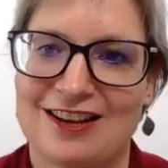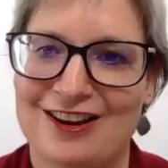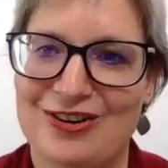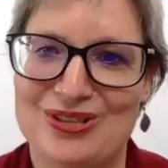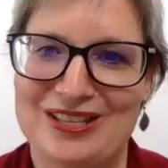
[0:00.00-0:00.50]
I
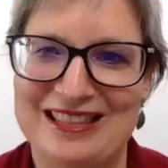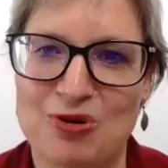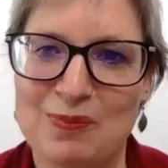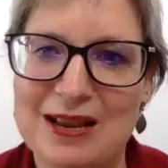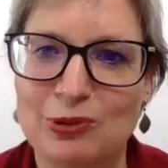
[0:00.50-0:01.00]
know that there are
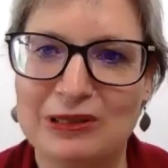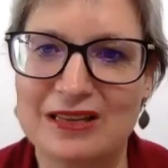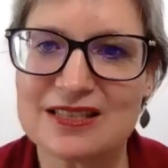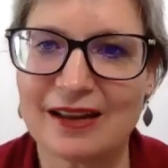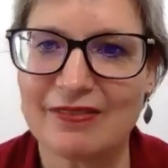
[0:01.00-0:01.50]
people
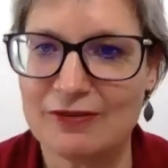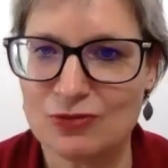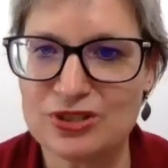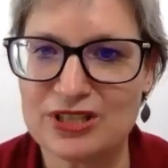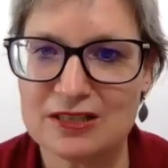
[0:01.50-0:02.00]
listening that have
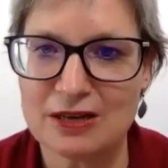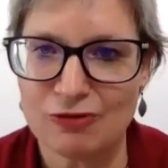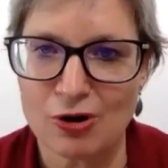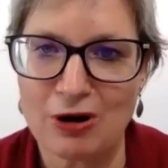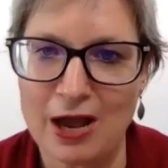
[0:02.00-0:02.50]
also done
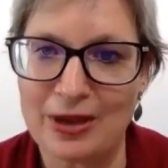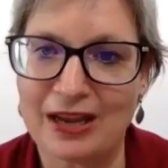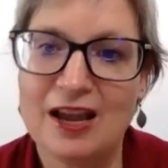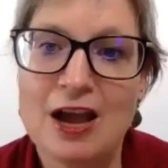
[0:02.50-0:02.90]
rock climbing.